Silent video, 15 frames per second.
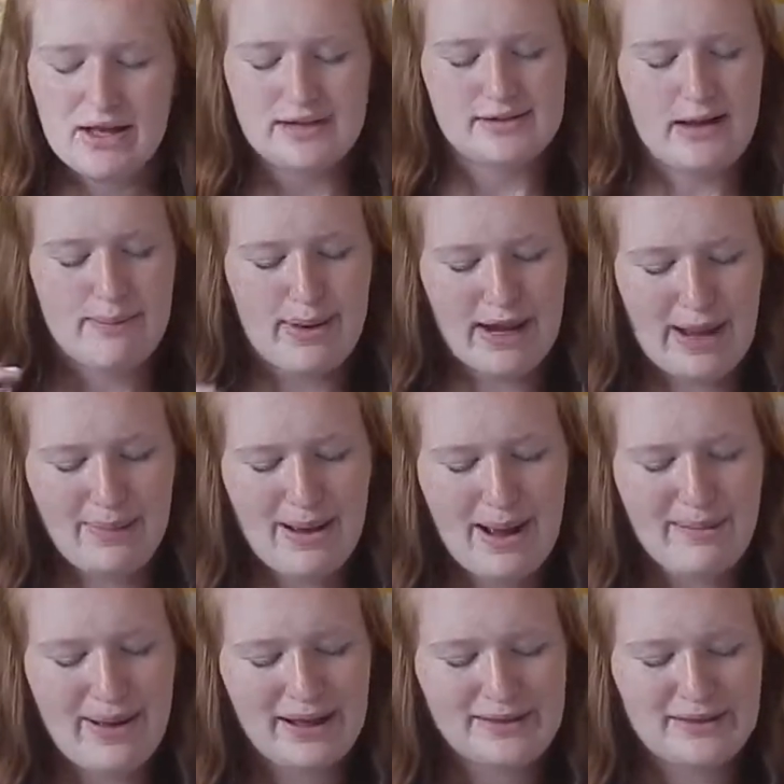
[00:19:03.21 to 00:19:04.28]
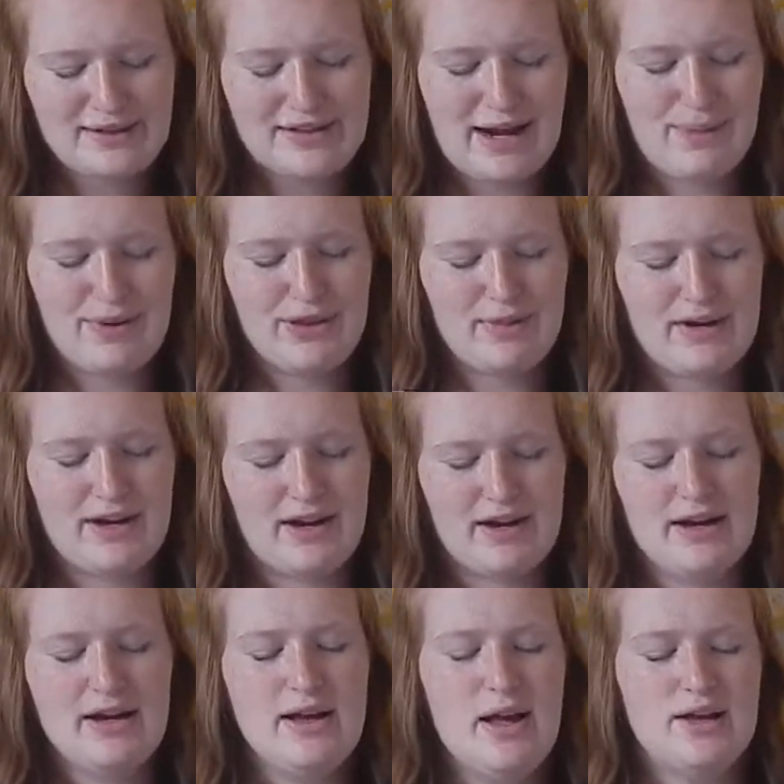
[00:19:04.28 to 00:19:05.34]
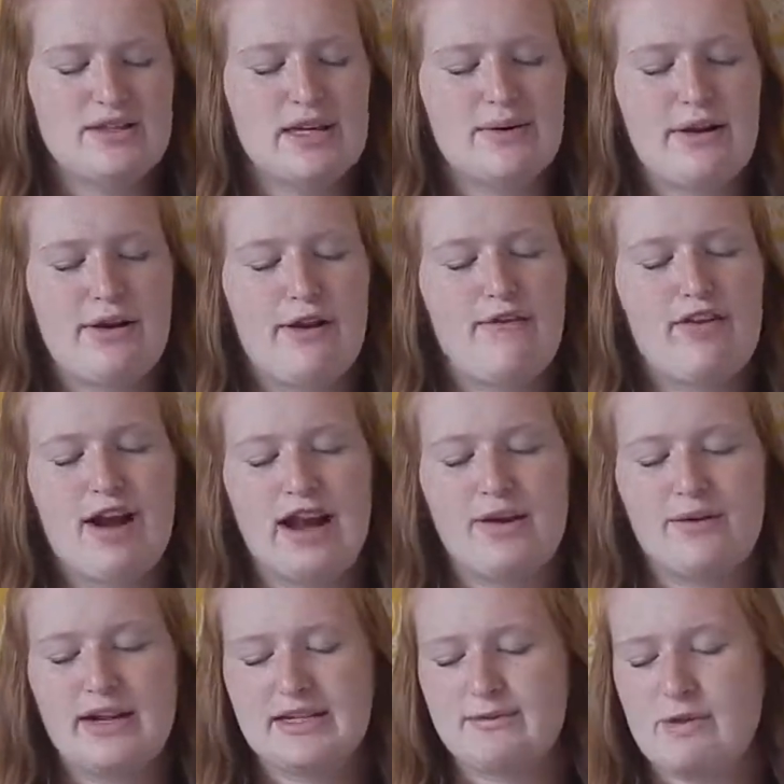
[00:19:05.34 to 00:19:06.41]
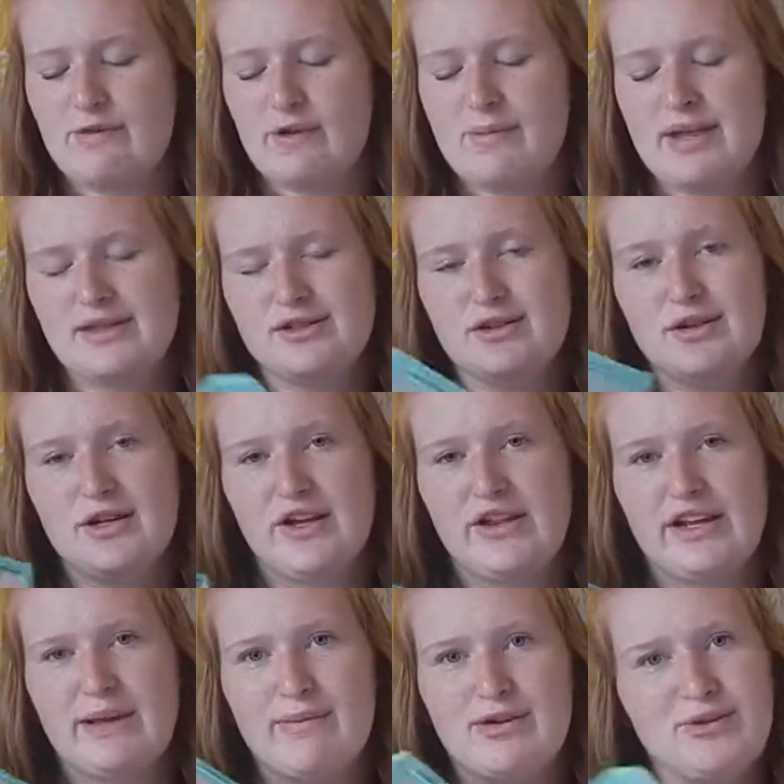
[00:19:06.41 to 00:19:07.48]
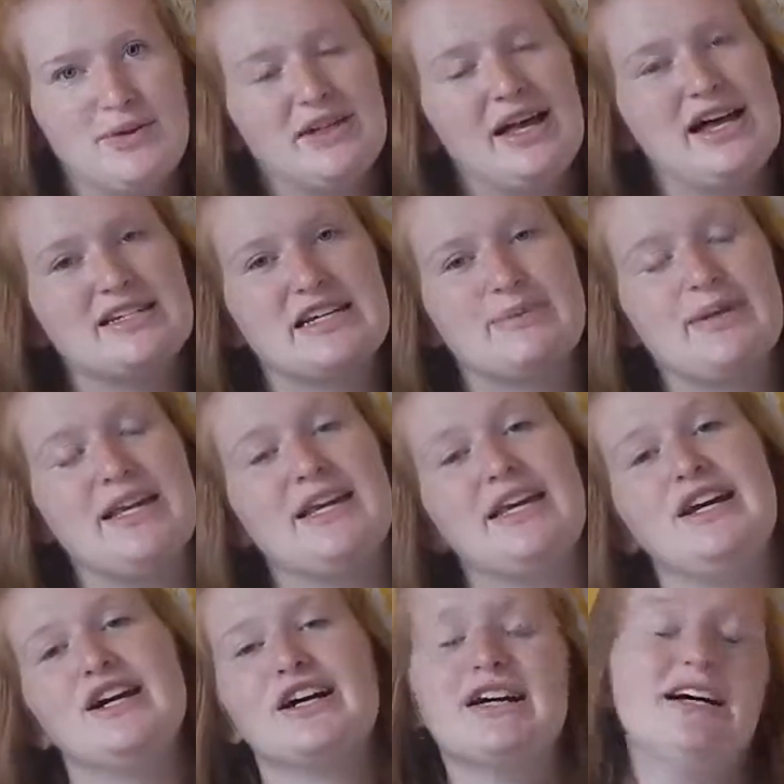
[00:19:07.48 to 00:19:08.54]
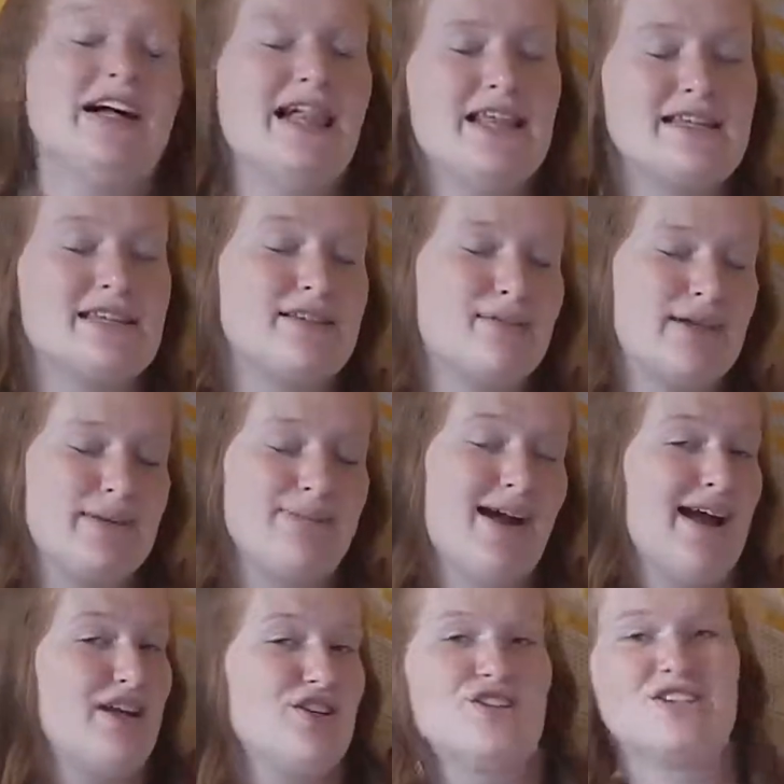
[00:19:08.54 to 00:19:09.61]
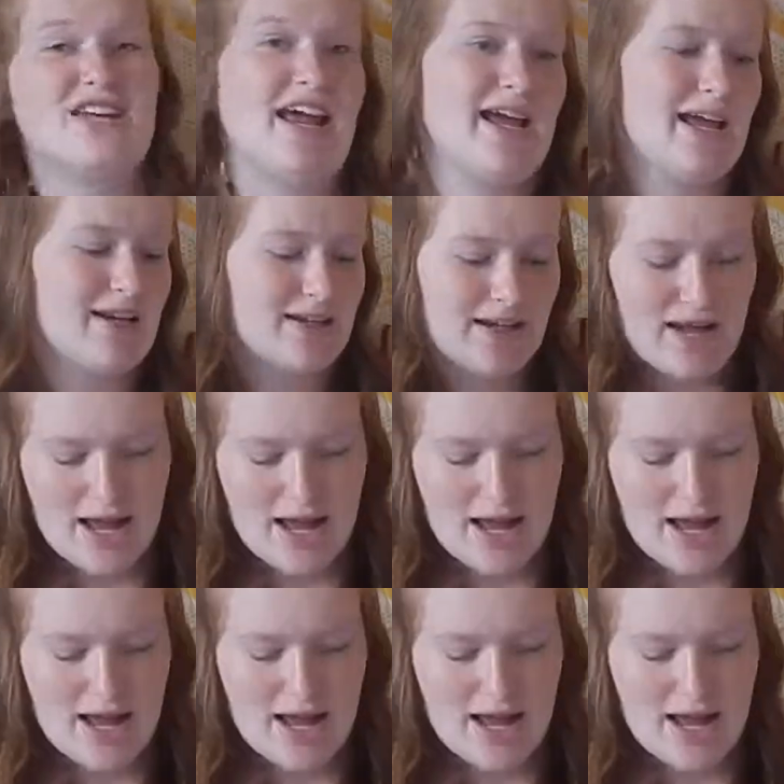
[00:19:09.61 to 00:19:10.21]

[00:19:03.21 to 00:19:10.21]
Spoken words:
So I pick up my pencils and I put them in here, so that way whenever anyone asks me for a pencil, you know, like in between class, I'm gonna be like, here, this isn't really mine, just take it.